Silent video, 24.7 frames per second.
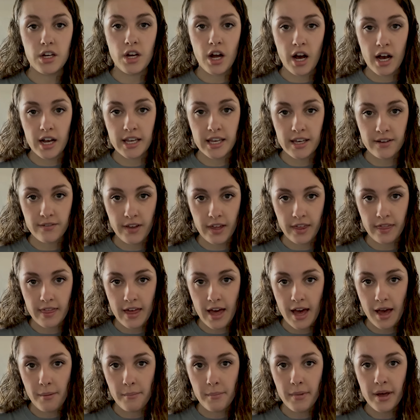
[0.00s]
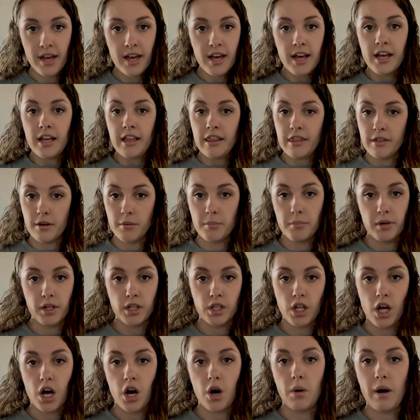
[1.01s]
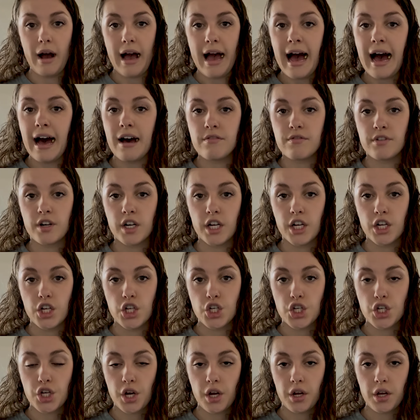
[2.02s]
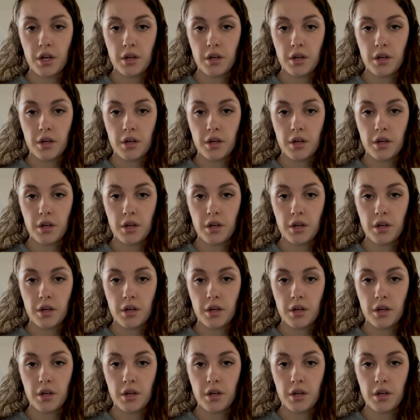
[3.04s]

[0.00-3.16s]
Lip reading: not giving them the below average,